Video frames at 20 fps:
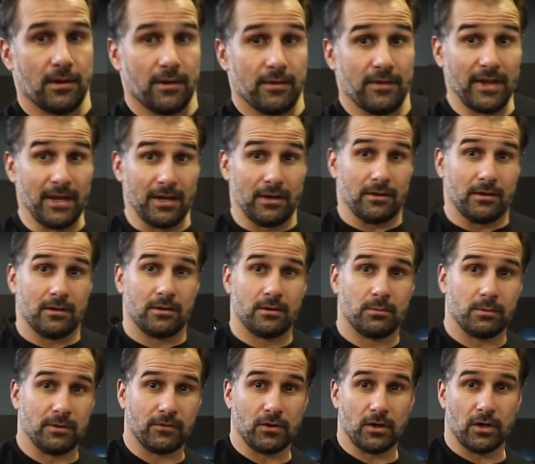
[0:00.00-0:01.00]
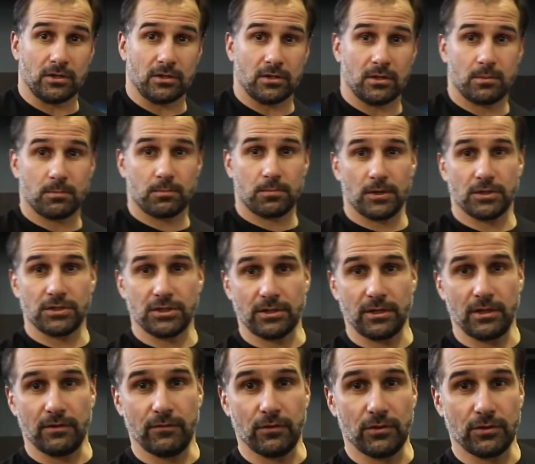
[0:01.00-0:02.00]
Then we've got project
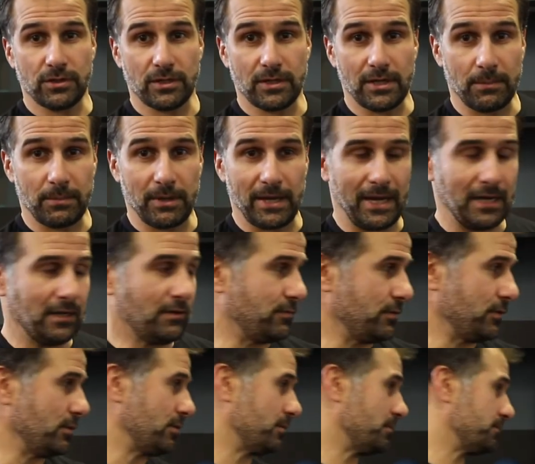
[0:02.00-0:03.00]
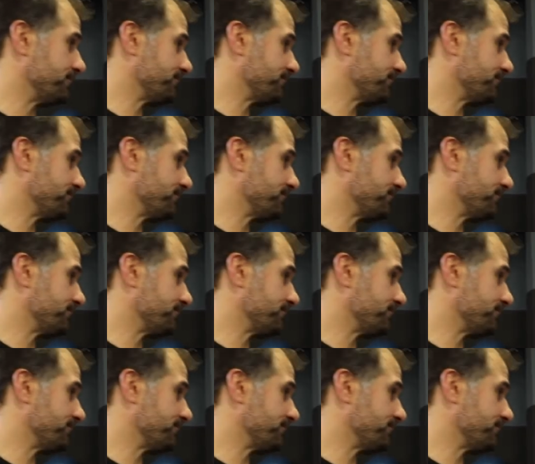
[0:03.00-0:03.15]
inverted number 8 for you.